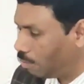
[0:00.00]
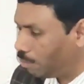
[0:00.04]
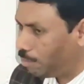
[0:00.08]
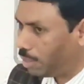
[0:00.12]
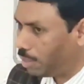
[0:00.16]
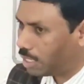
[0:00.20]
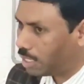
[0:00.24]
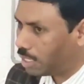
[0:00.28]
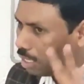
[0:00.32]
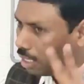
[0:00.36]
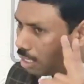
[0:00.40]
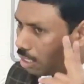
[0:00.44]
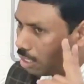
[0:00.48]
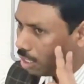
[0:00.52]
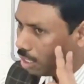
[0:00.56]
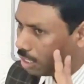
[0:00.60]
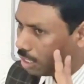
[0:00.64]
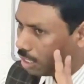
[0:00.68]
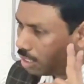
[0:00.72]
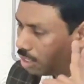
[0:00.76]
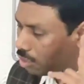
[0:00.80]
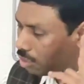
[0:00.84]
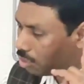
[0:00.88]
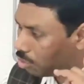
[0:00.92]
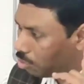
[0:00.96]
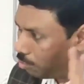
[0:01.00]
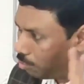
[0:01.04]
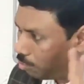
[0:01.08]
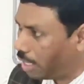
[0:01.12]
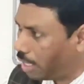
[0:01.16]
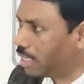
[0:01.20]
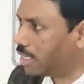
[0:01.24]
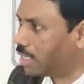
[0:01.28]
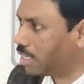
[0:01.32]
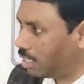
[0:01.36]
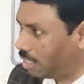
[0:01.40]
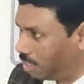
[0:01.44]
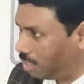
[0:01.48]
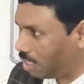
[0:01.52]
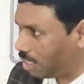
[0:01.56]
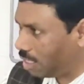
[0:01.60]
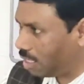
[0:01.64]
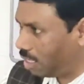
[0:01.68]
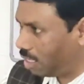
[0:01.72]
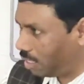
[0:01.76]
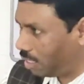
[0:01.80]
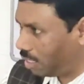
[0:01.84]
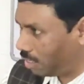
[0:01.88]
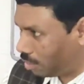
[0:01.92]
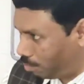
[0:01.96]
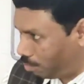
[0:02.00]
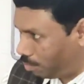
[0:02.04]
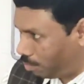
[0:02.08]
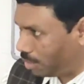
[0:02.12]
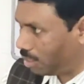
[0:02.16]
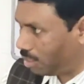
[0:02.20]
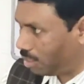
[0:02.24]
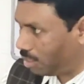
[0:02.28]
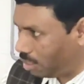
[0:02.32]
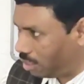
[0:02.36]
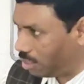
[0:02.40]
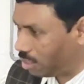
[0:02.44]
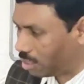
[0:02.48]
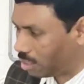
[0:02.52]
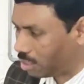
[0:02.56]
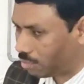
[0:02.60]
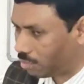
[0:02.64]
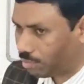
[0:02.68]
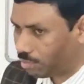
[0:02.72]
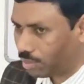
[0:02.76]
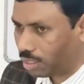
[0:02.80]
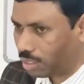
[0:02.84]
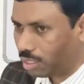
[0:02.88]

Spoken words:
but according to my clinical experience,